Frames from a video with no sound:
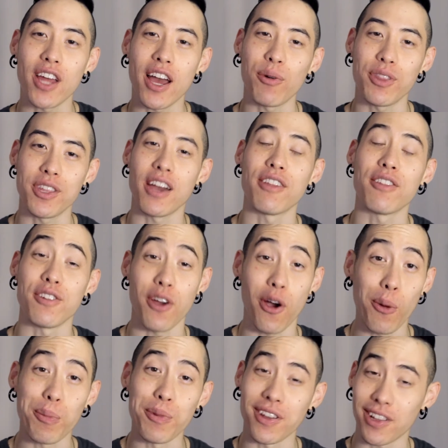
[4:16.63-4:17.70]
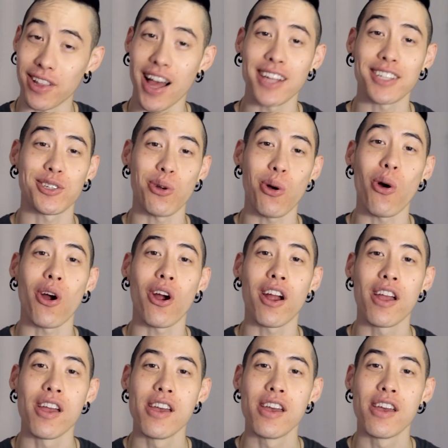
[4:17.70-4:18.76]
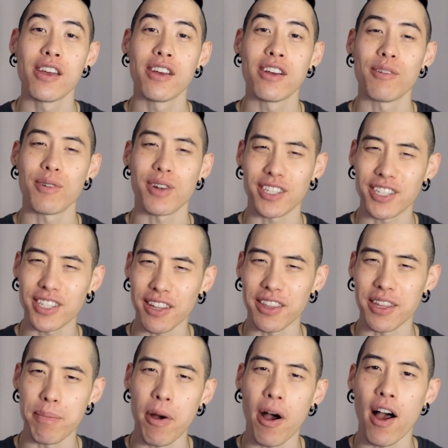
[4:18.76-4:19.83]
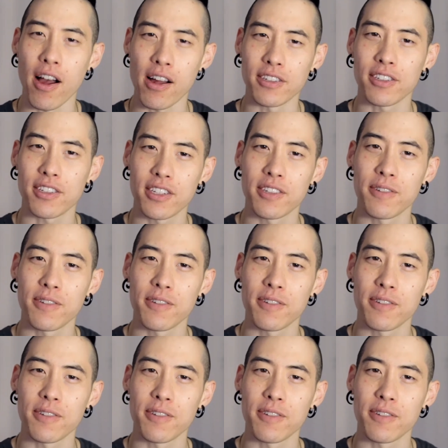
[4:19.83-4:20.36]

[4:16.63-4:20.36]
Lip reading: out with the other to open the glass door when I suddenly paused.